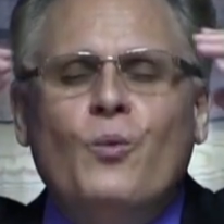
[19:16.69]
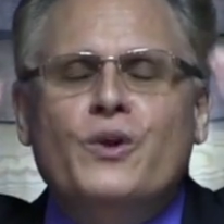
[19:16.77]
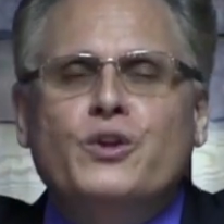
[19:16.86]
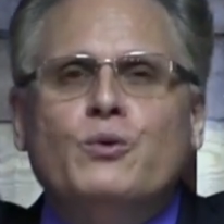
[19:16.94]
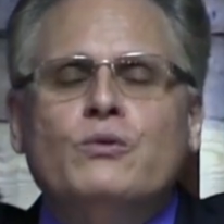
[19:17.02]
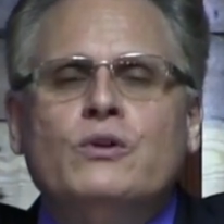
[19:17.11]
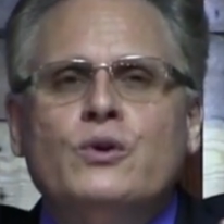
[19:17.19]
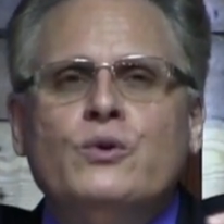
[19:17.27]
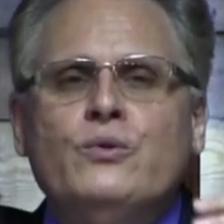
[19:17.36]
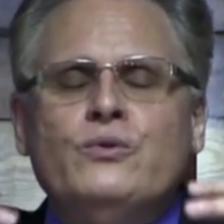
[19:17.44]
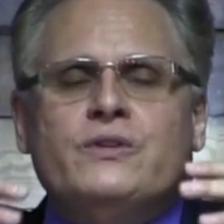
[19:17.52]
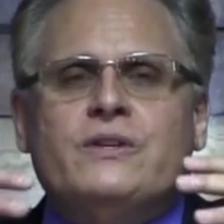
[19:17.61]
When you
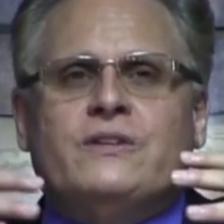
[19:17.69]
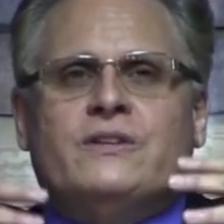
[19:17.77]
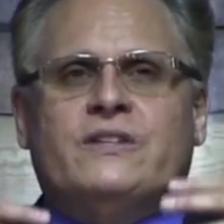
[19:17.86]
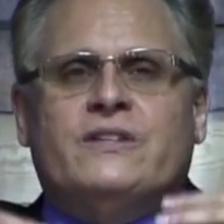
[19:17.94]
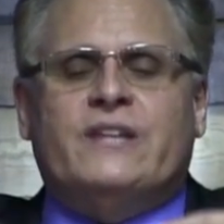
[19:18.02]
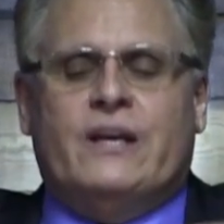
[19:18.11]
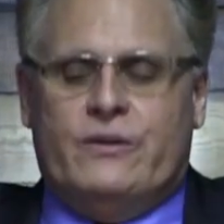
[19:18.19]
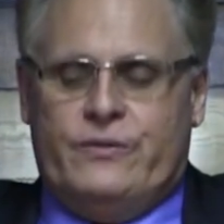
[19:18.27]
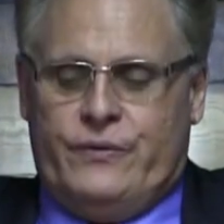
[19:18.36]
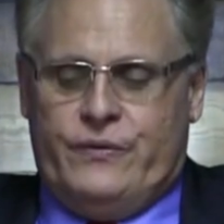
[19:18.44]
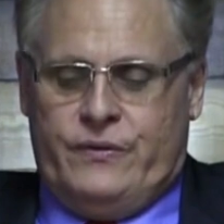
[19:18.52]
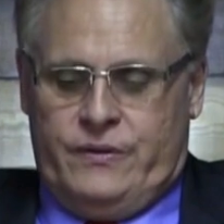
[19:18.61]
lose
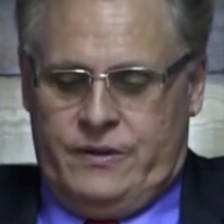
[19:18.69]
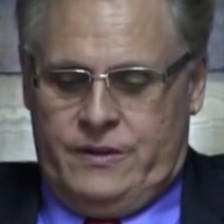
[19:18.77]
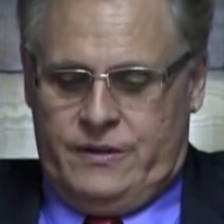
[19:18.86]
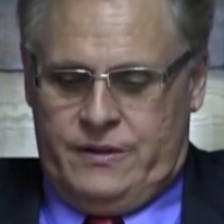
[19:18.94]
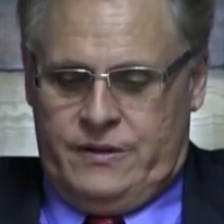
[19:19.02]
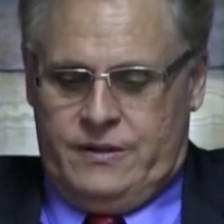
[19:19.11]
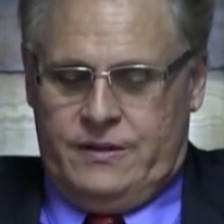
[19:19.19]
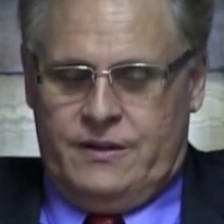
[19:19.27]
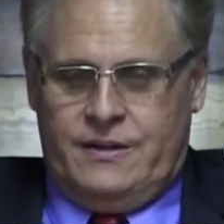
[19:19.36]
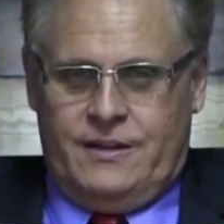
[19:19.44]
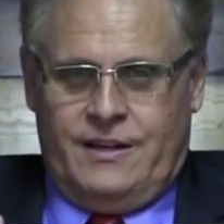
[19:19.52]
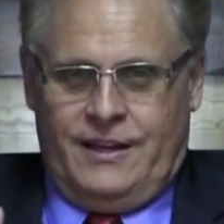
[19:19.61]
self,
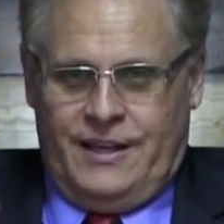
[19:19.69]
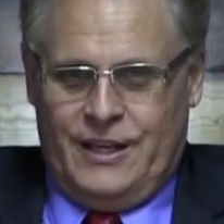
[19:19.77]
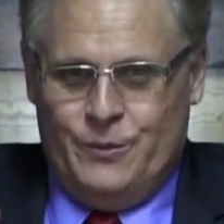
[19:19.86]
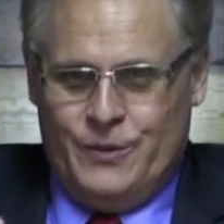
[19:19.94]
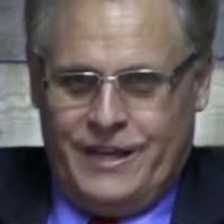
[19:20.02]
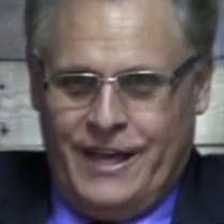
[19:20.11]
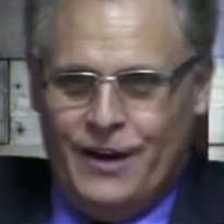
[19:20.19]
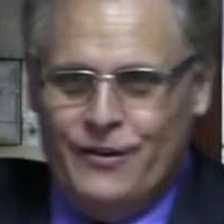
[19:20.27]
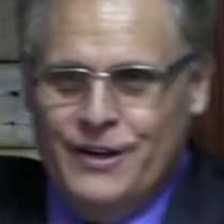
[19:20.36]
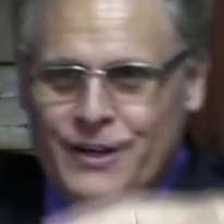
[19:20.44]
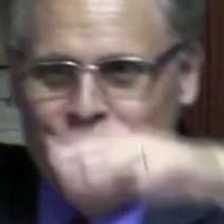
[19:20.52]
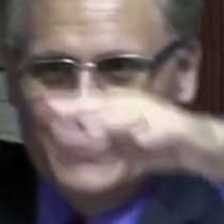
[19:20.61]
He will
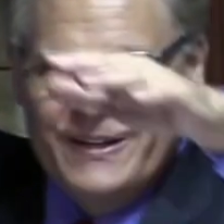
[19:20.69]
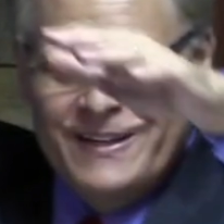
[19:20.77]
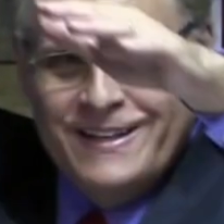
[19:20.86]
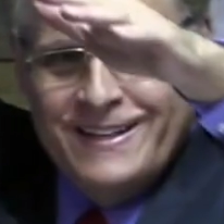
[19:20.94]
carry you.